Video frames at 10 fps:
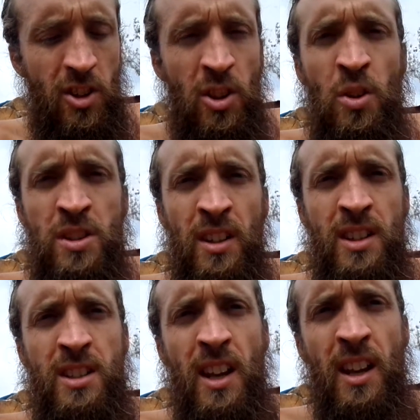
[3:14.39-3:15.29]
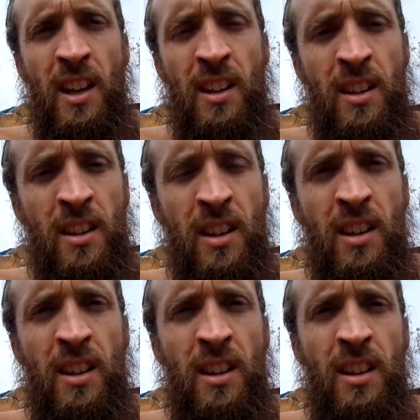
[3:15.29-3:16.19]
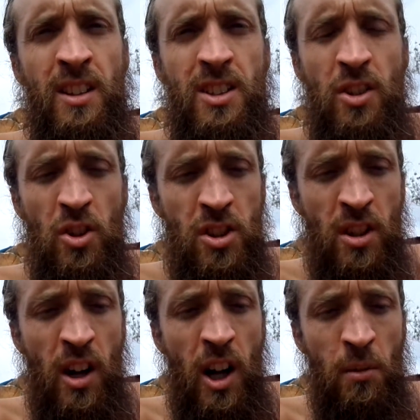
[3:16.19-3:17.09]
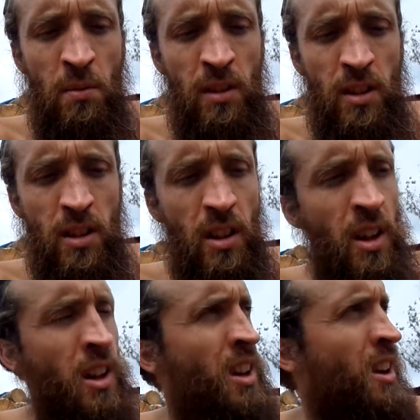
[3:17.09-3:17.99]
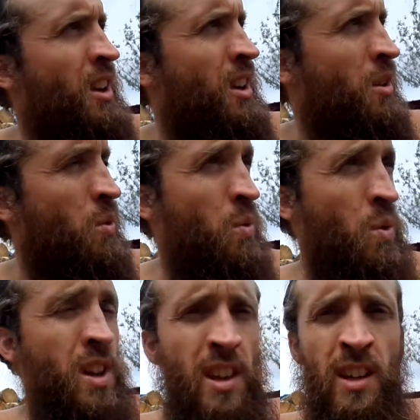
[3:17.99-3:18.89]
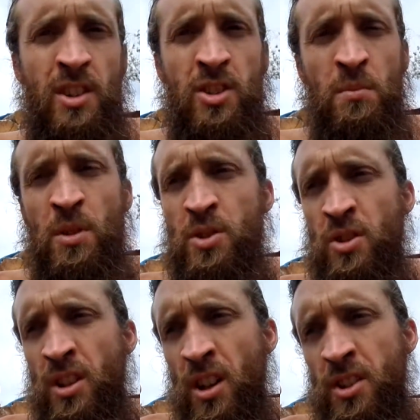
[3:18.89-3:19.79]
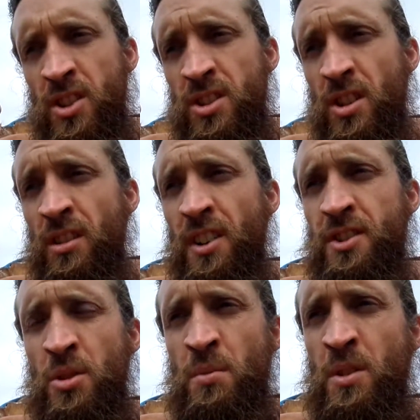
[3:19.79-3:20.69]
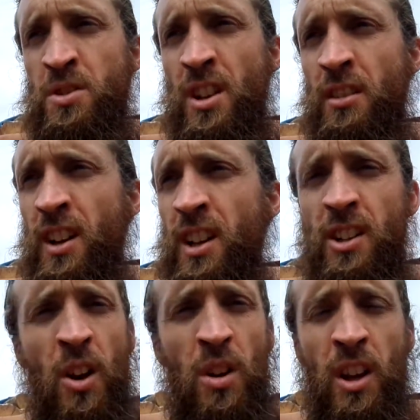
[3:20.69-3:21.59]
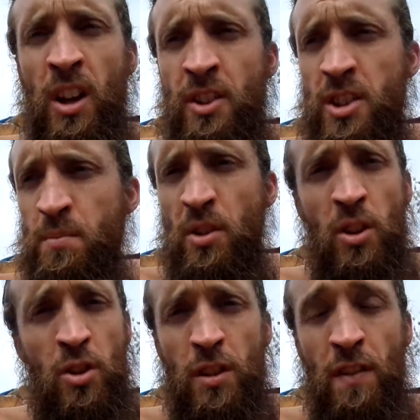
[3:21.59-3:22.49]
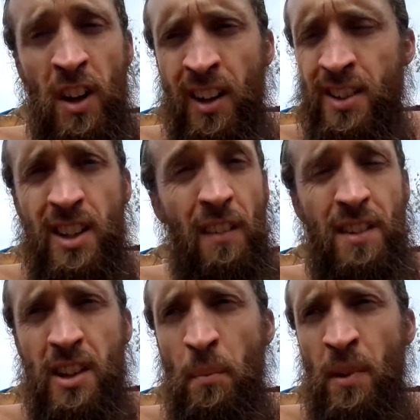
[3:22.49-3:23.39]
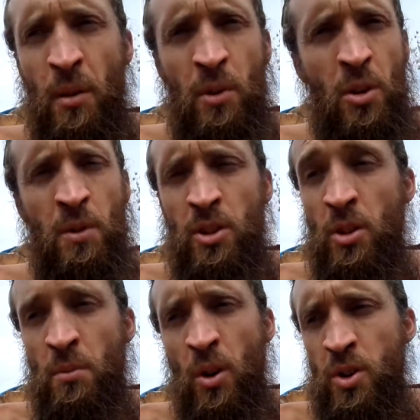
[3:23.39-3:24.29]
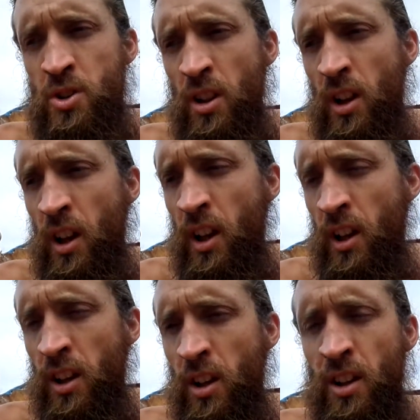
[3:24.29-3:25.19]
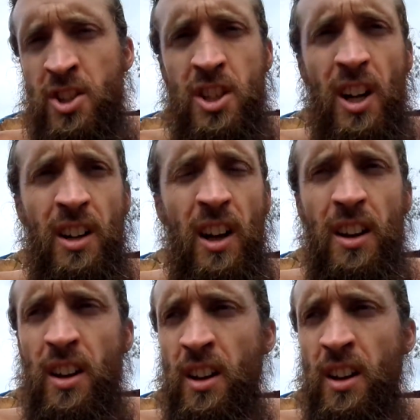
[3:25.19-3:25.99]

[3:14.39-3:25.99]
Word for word: choosing to stay in a discussion or argument with either someone who's unconscious or else someone who's already totally conscious, but you just find yourself slipping and becoming too emotional. You can share that.